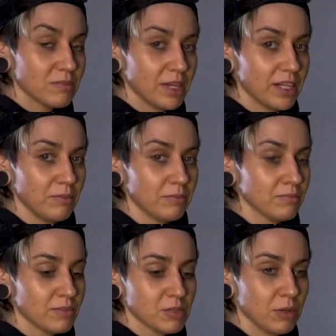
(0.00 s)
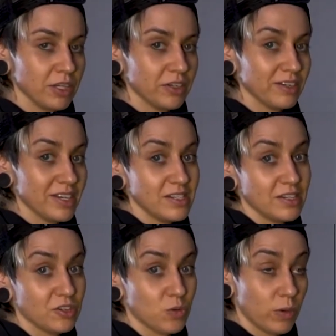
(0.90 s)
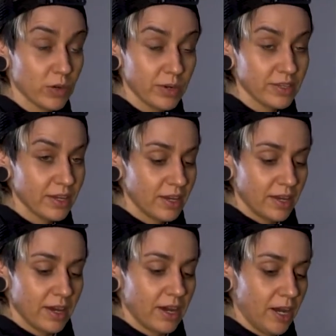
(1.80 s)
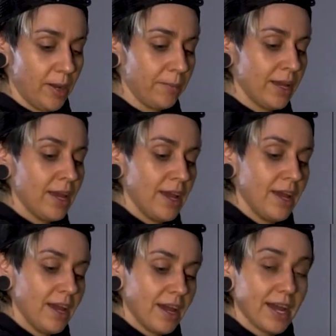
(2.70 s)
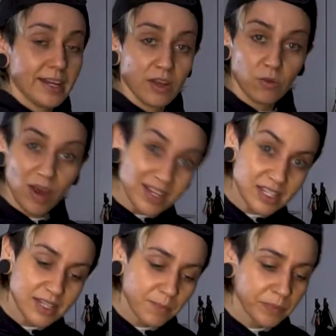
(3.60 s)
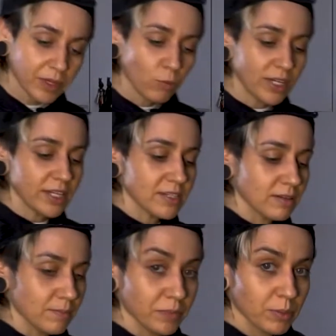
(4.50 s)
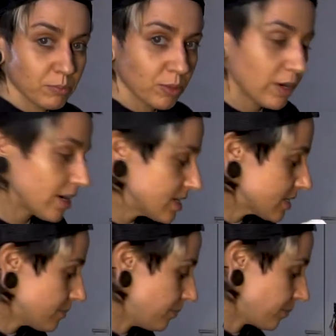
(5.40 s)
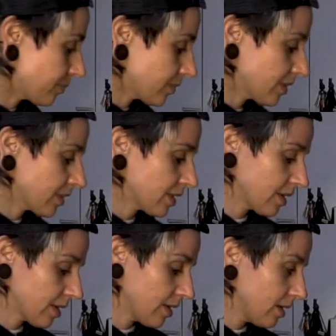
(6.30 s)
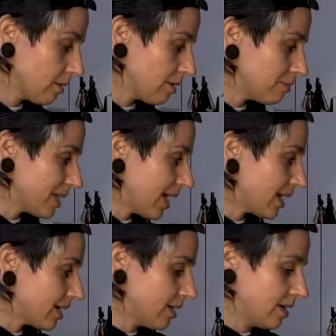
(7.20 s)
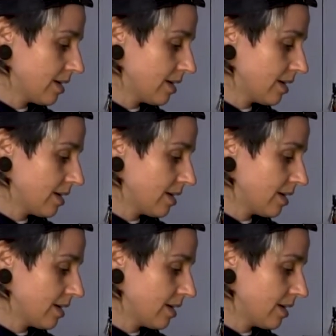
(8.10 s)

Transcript: make them smaller and easier to work with. I digress. We need some blueberries, a banana,